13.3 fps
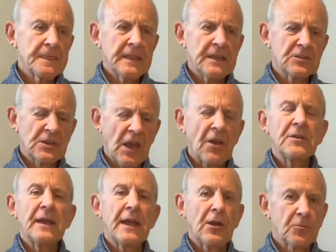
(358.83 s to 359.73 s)
It's going to
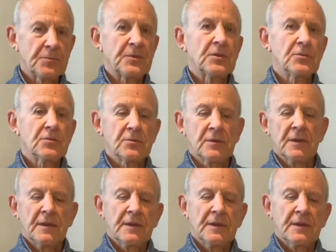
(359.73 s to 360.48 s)
help you